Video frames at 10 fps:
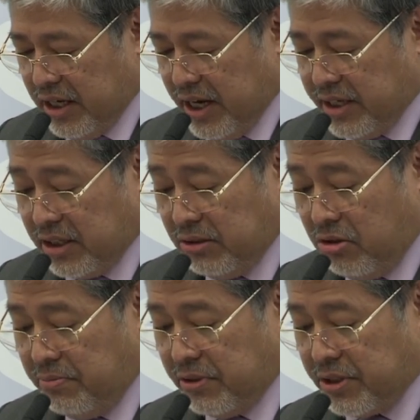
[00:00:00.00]
and
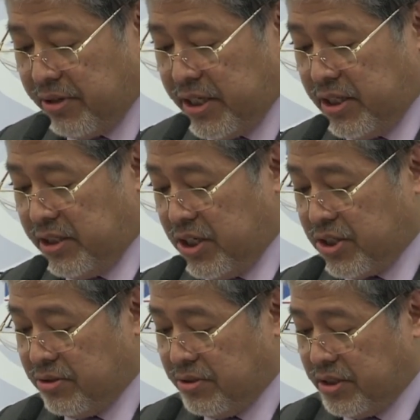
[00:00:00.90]
global trading
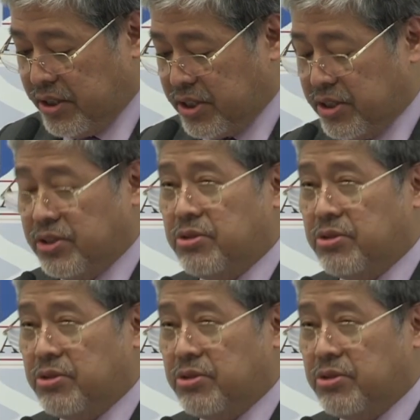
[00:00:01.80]
nations such as